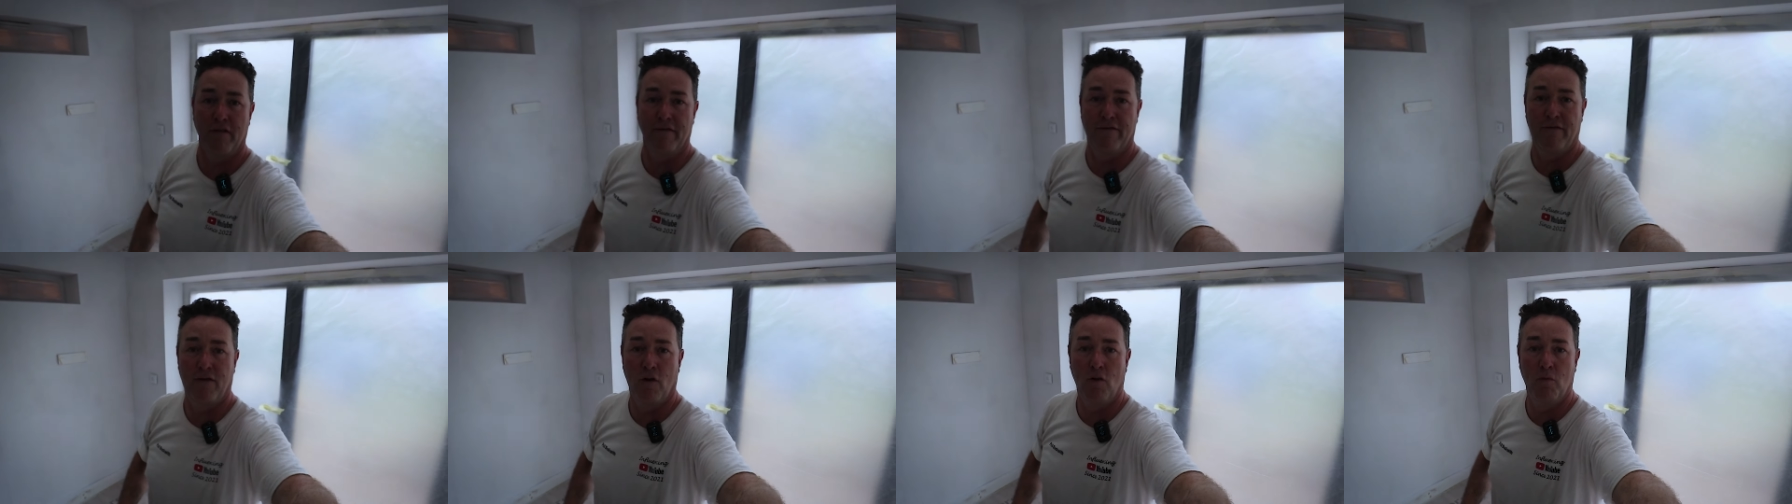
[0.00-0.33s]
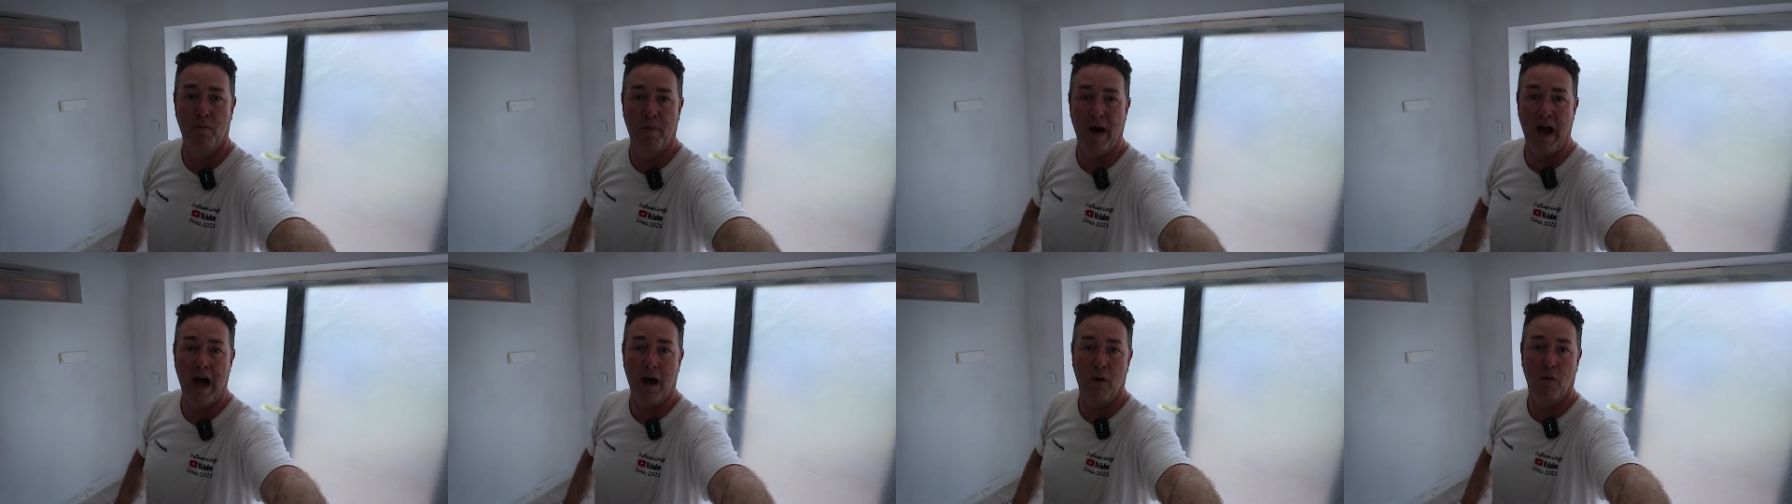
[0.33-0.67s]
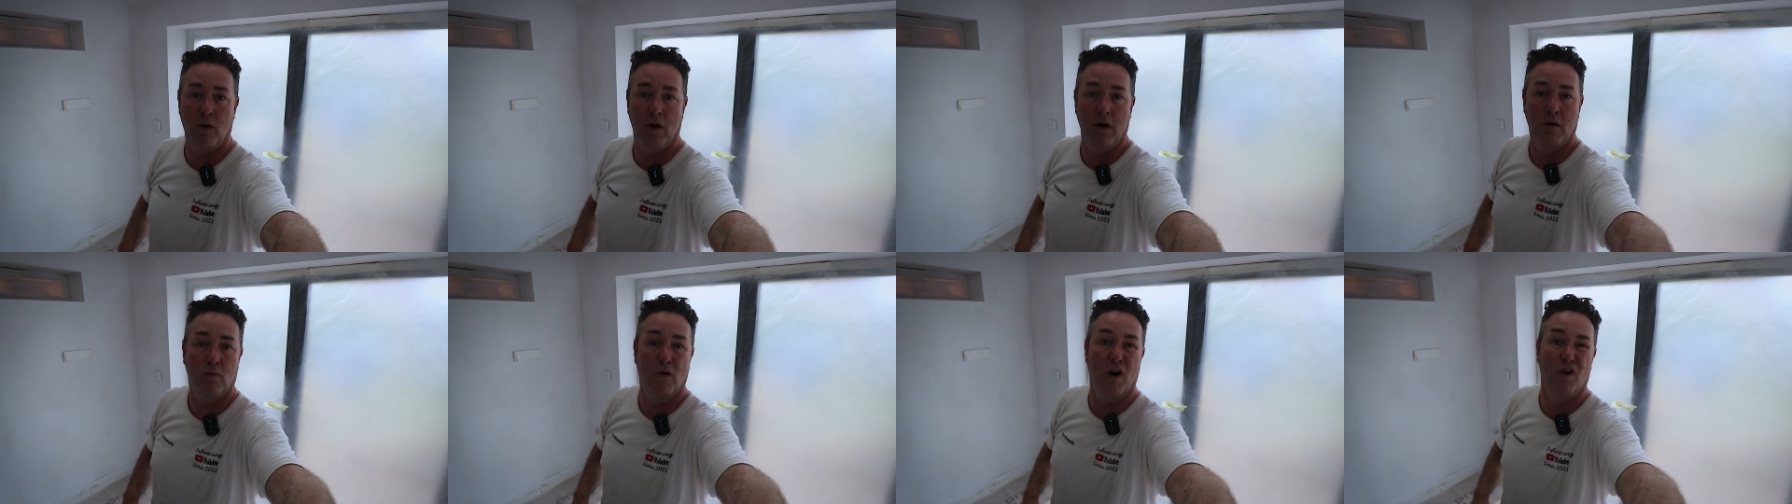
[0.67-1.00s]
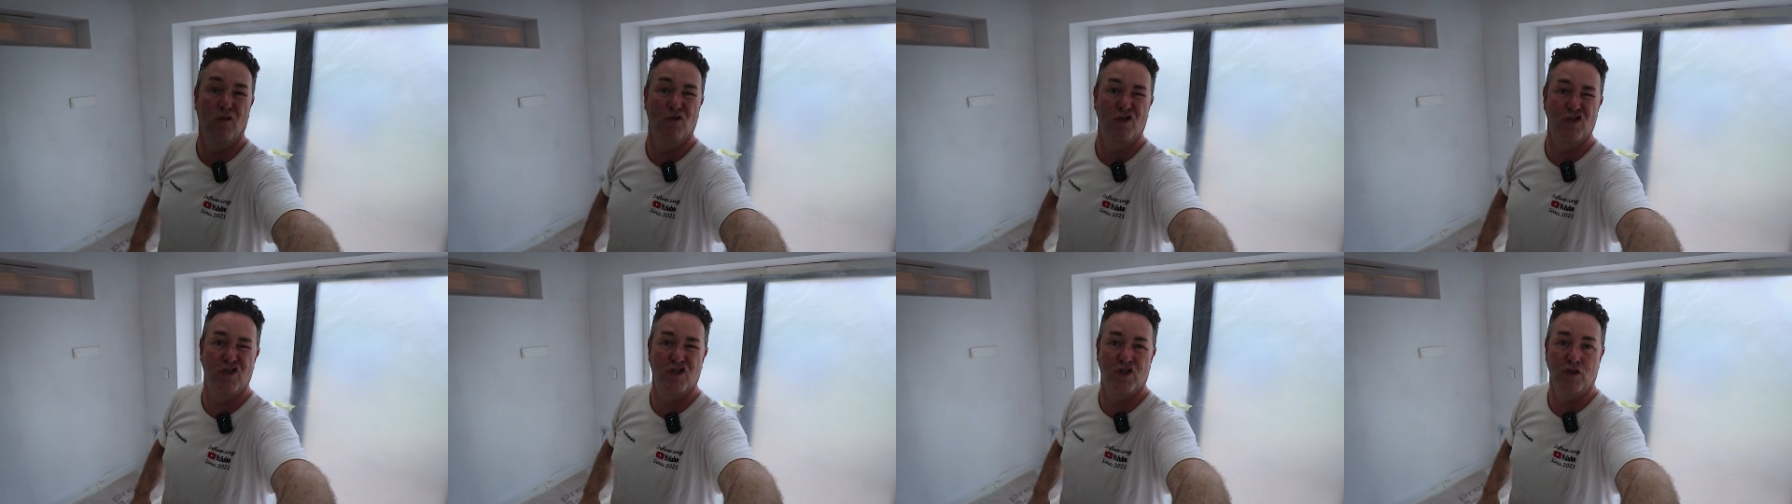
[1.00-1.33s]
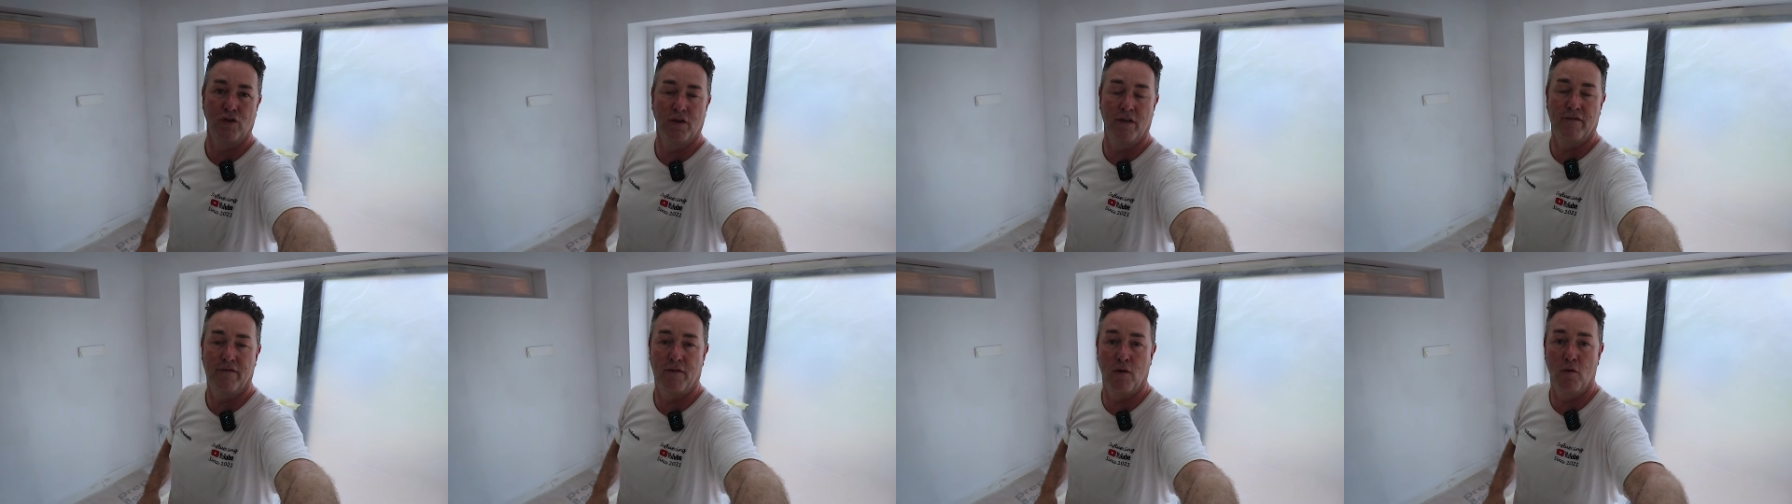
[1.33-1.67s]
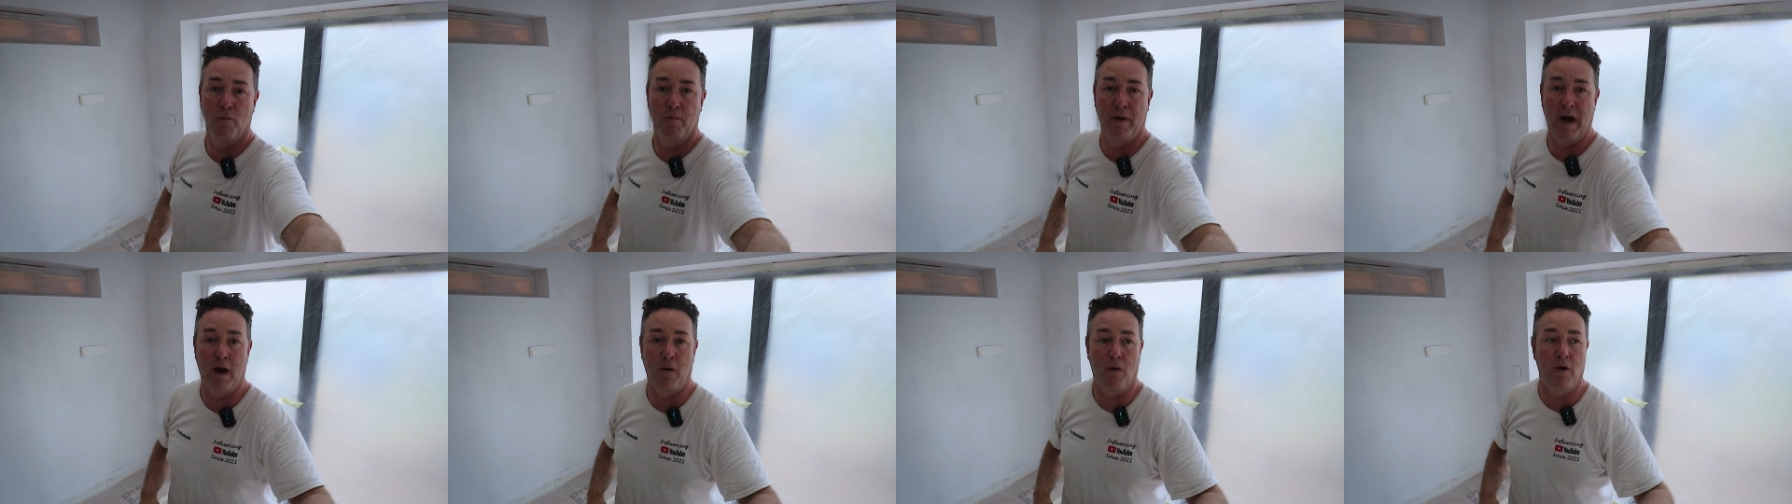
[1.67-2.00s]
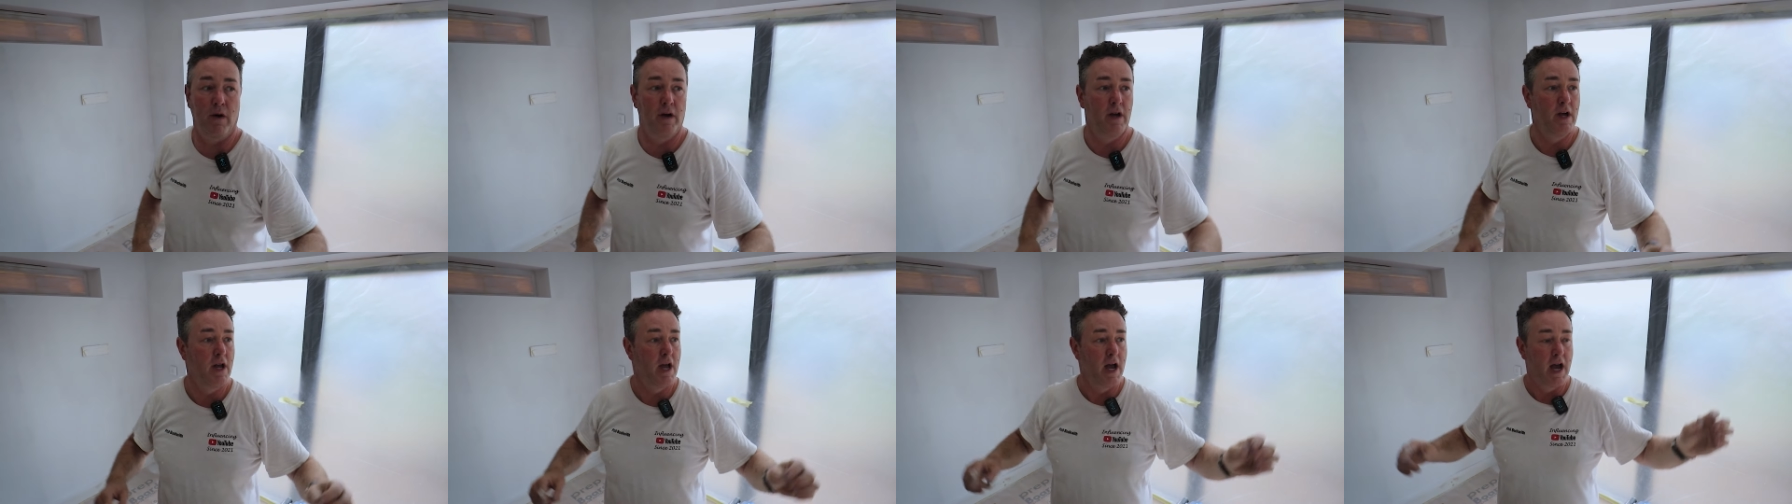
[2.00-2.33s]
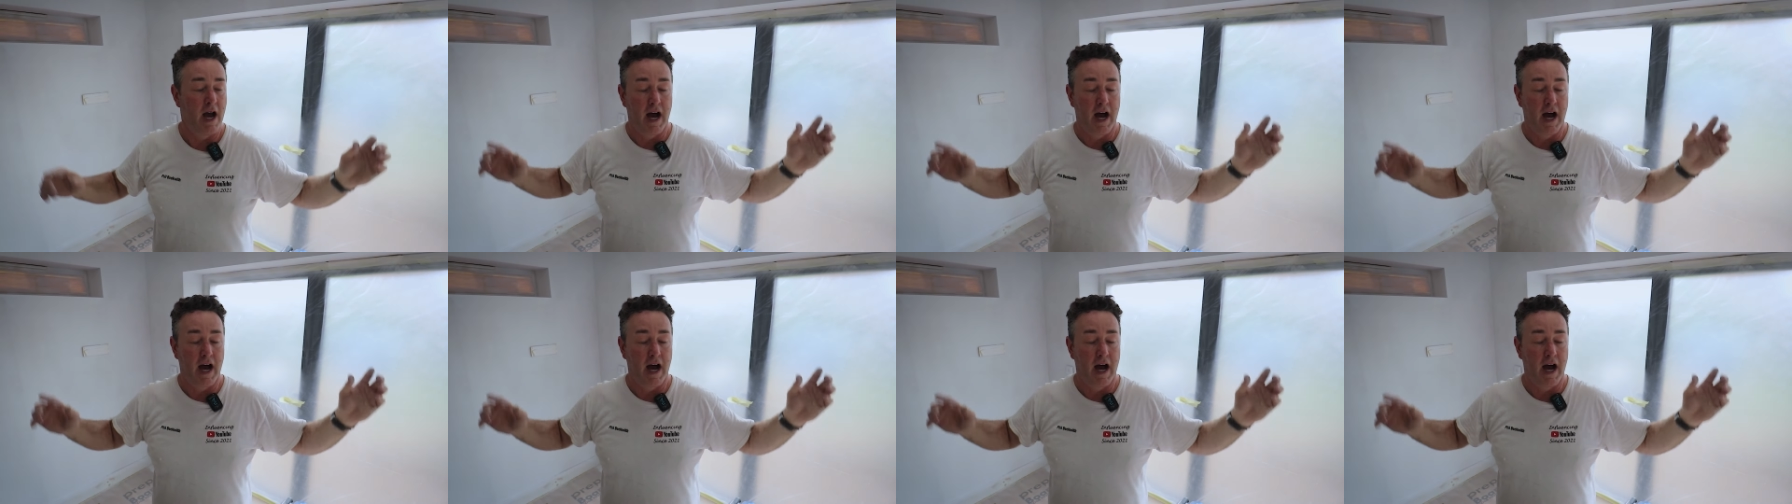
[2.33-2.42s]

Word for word: at full power, well, just under full power.